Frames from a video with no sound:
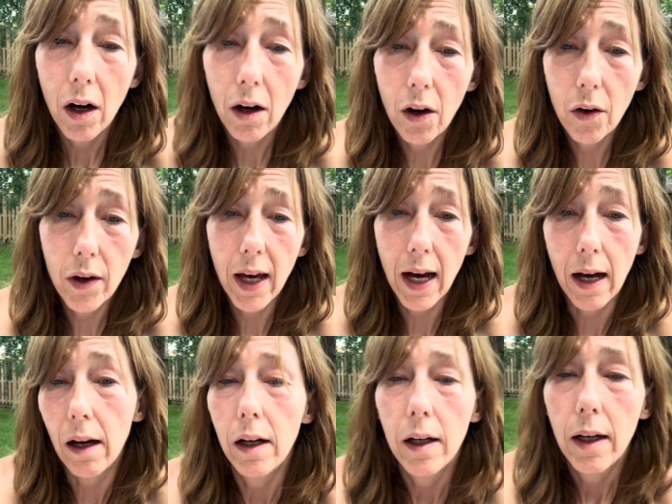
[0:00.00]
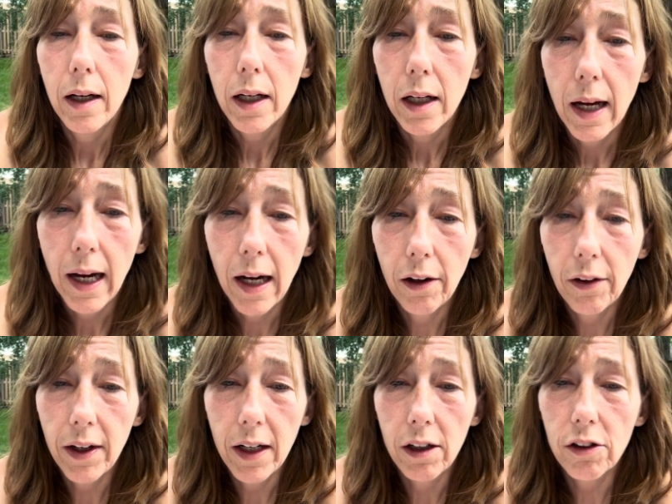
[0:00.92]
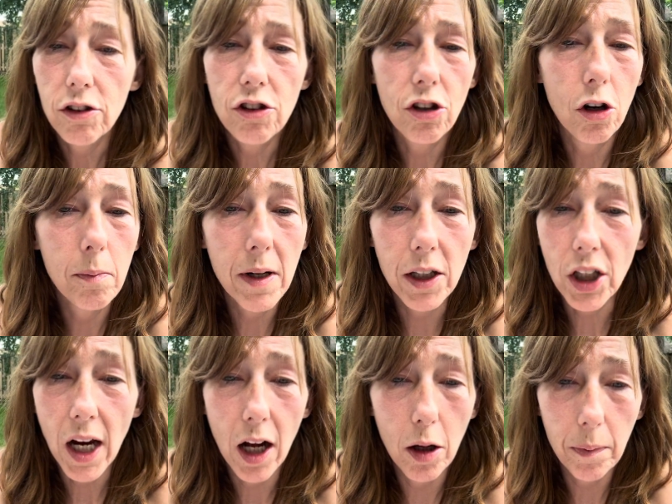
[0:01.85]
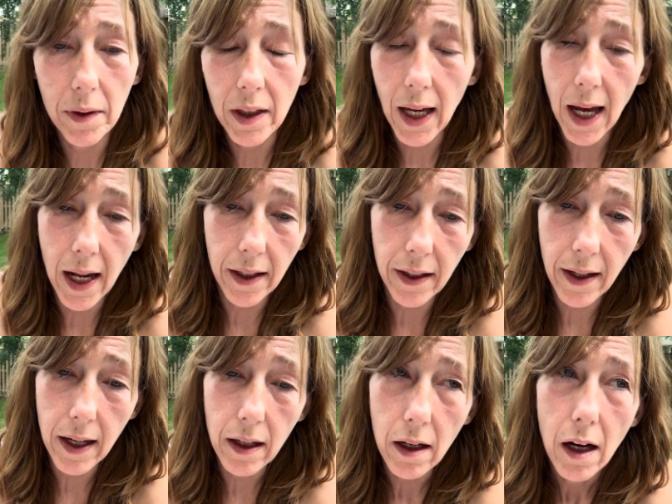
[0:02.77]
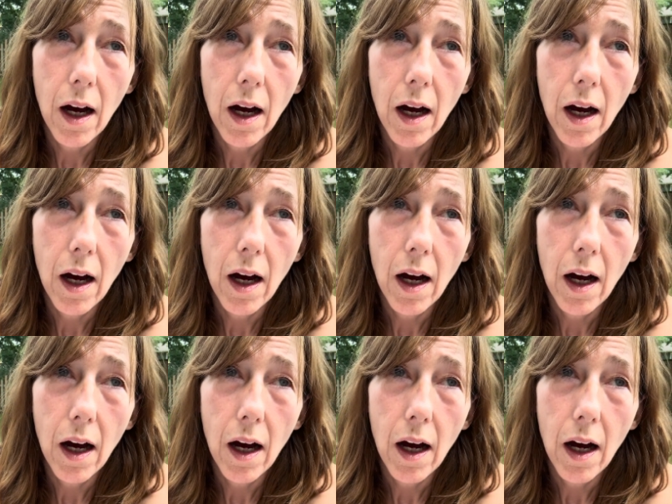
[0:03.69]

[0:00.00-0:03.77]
yeah. Harry, you're so much help in Canada.